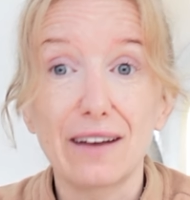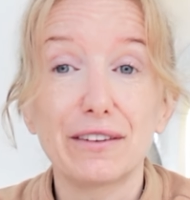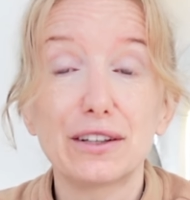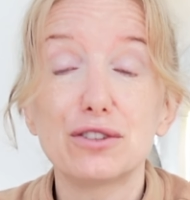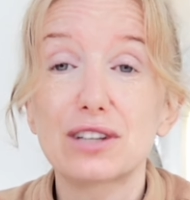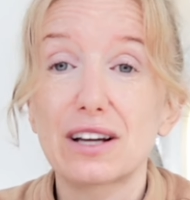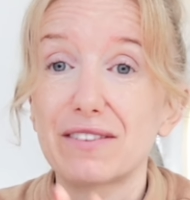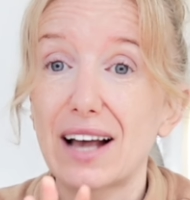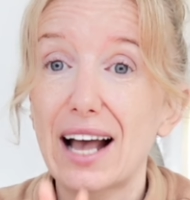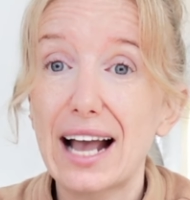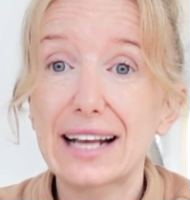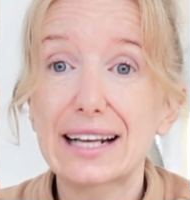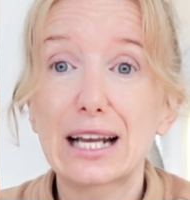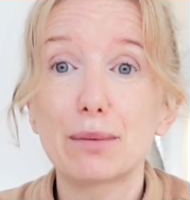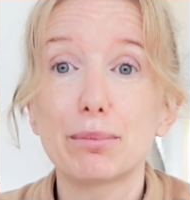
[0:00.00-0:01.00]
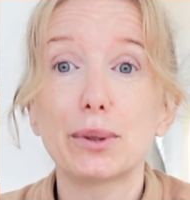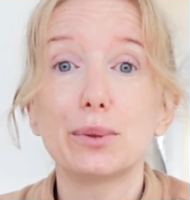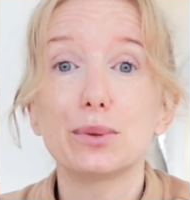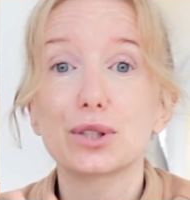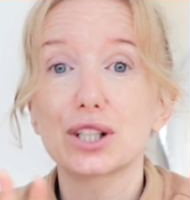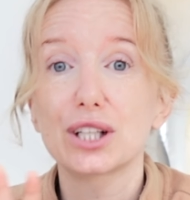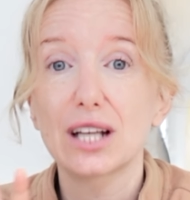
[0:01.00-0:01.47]
I used to have a hiking
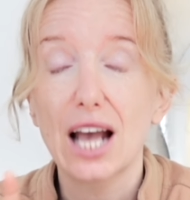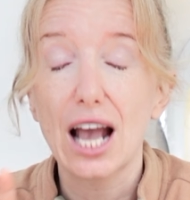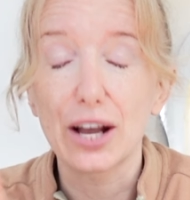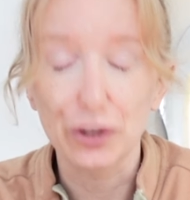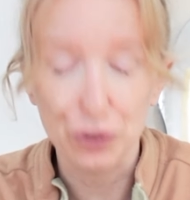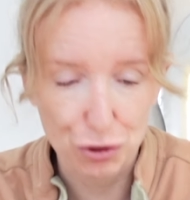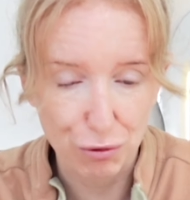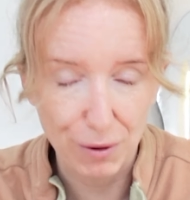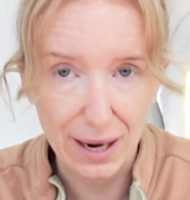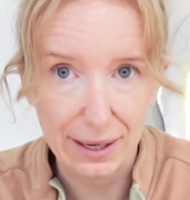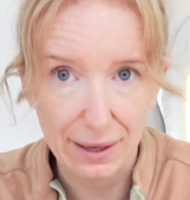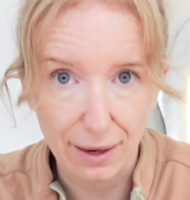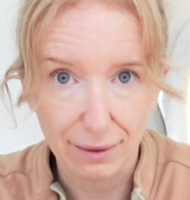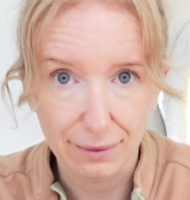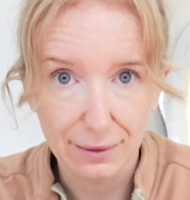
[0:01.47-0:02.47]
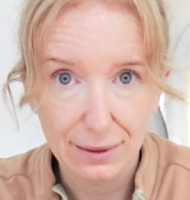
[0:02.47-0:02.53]
boot and a trainer.